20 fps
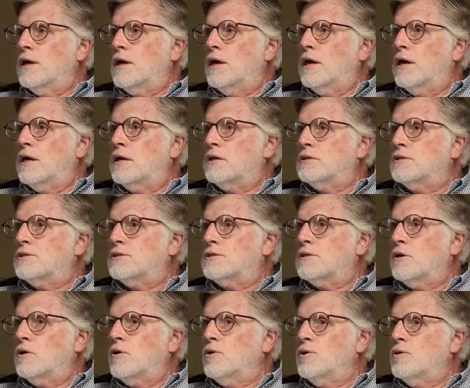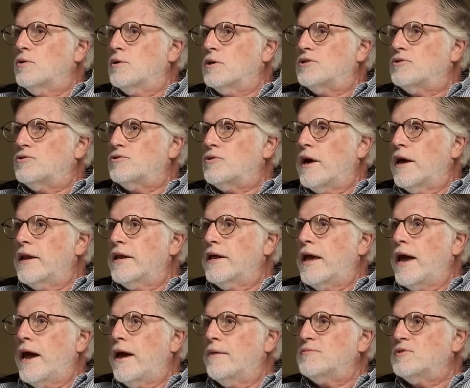And so you could try to
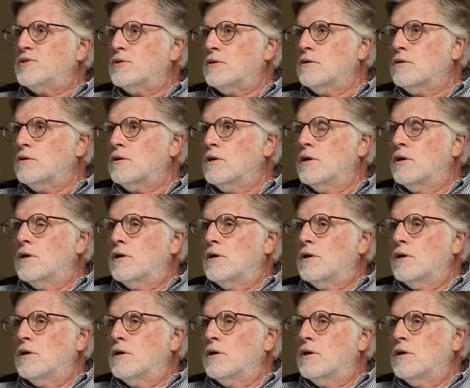capture